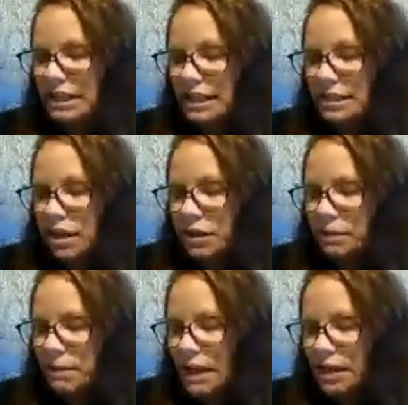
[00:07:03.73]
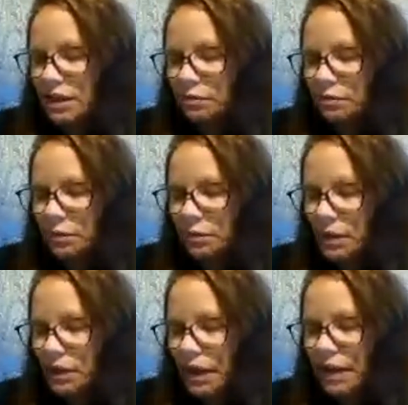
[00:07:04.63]
only 6 other men in the
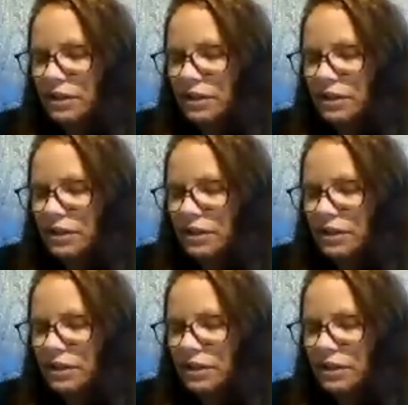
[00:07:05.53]
room